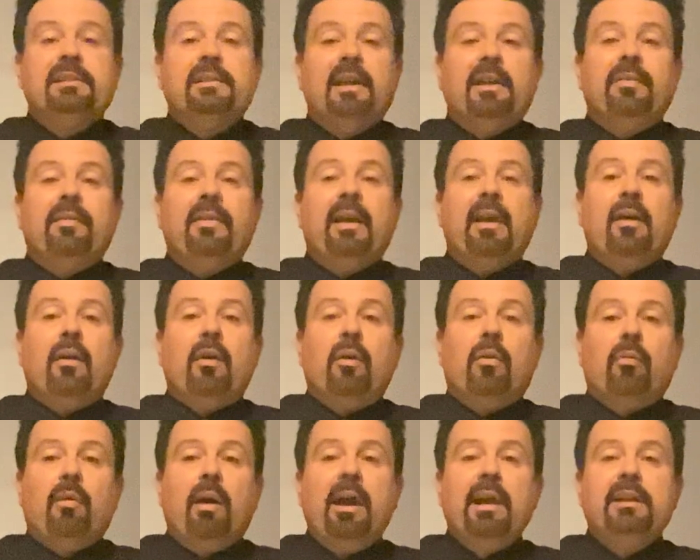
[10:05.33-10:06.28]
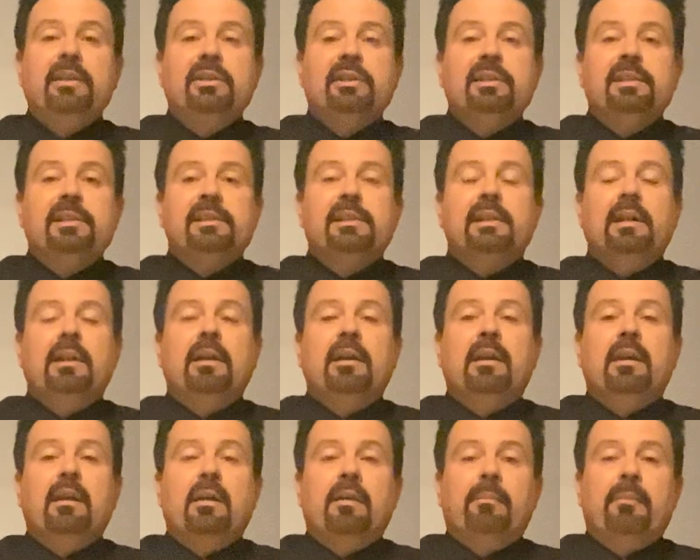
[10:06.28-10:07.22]
that they are righteous,
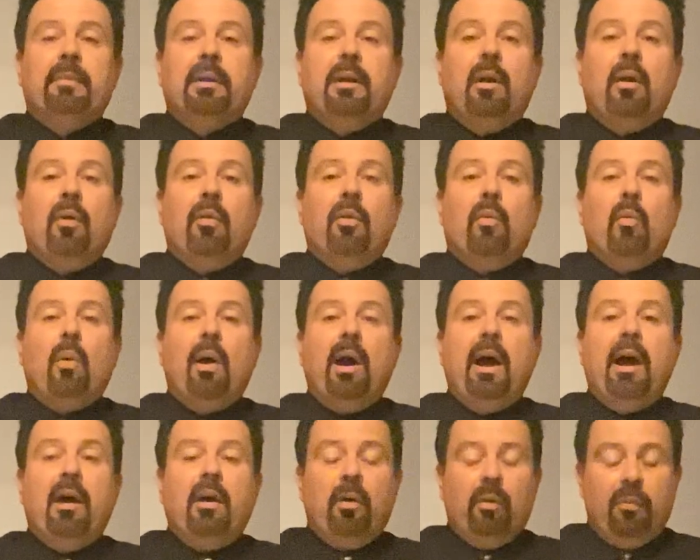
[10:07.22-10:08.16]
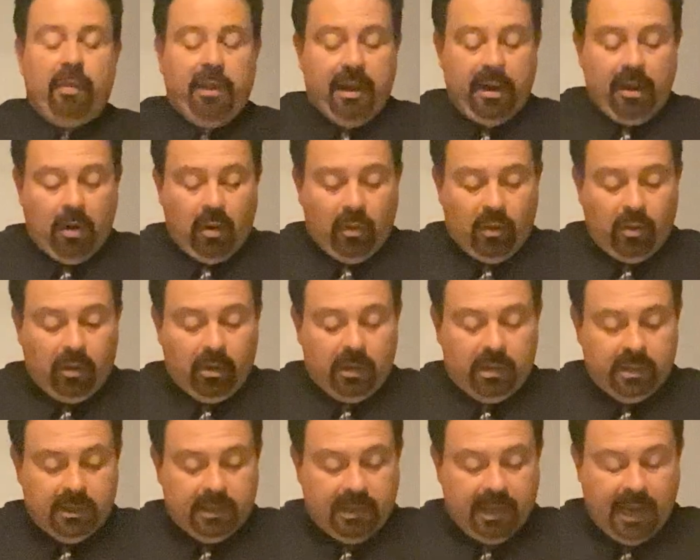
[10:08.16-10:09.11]
but all the while they are
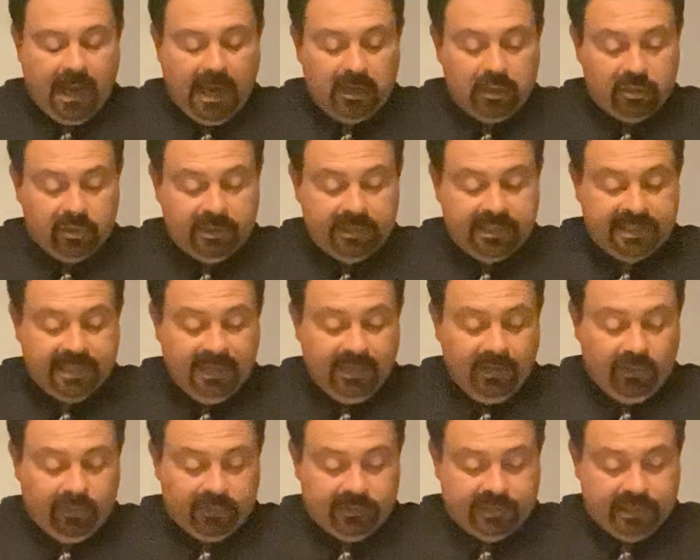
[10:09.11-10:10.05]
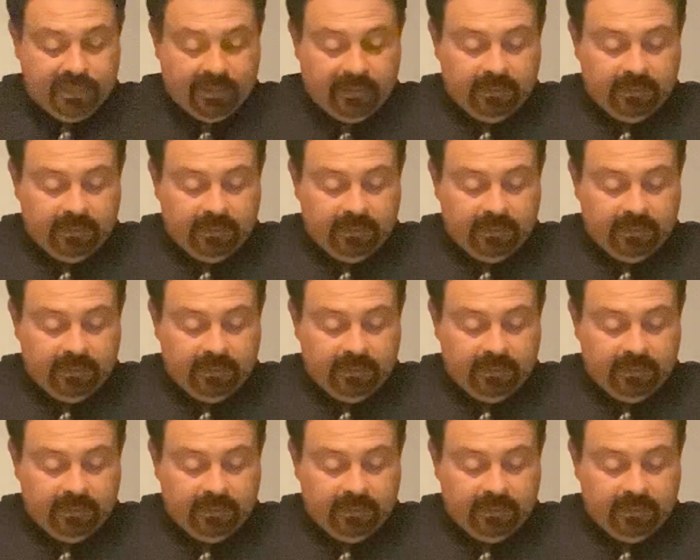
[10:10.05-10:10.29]
actually sinners.